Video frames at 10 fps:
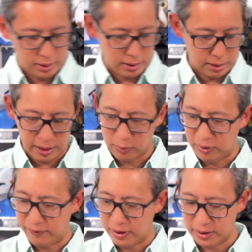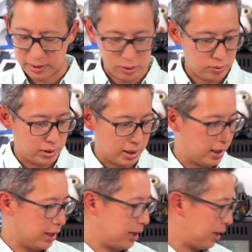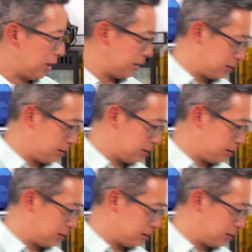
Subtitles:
And then we've also got